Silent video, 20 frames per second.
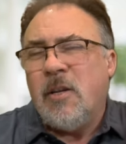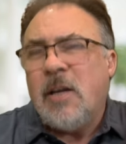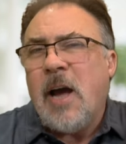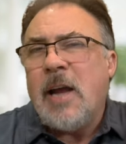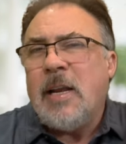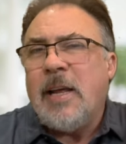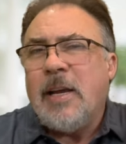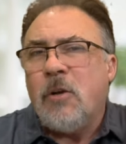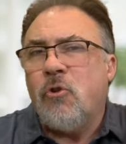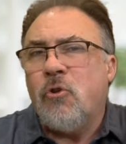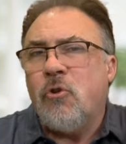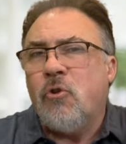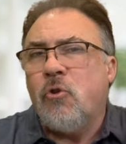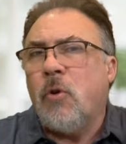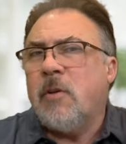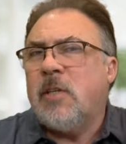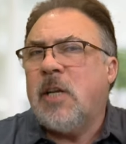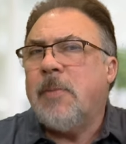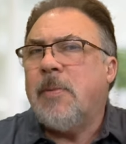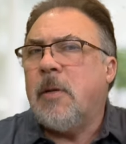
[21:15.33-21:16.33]
it's kind of like a
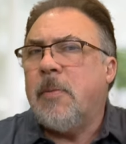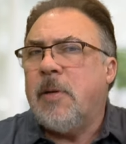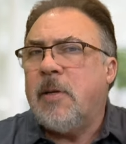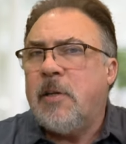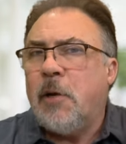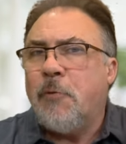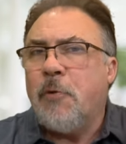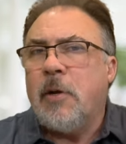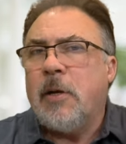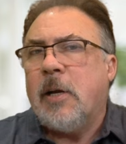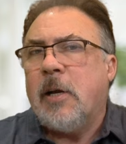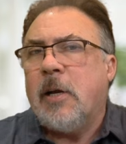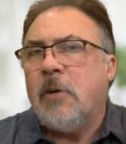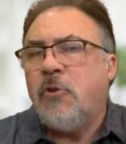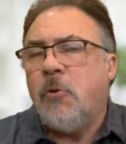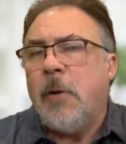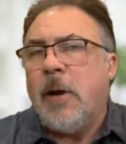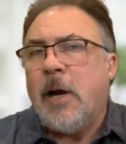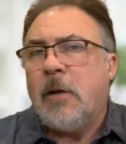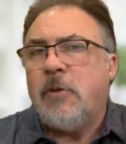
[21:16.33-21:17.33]
short sale, a little bit different
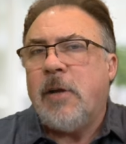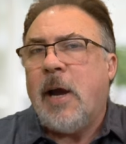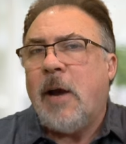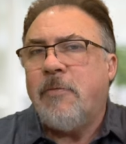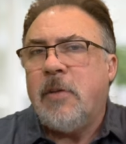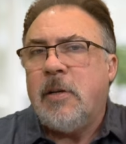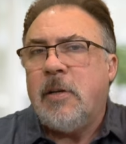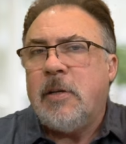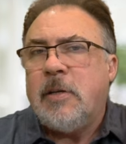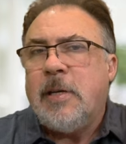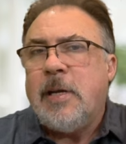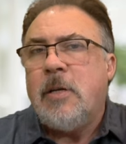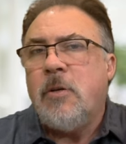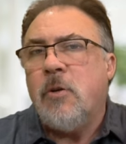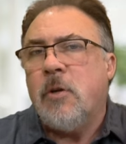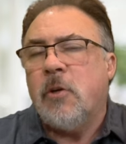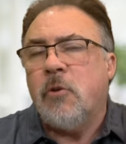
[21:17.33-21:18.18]
because you actually have the deed,